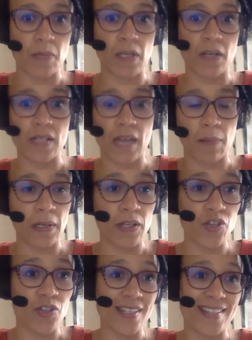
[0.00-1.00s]
because
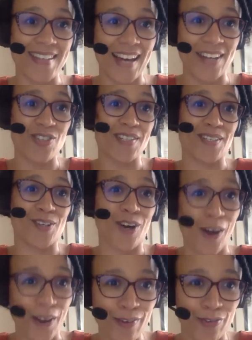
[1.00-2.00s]
abolition is not just a
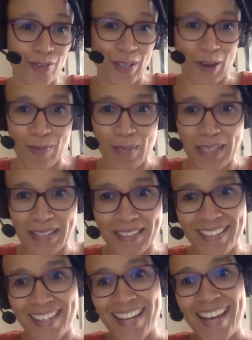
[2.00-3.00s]
color phenomenon,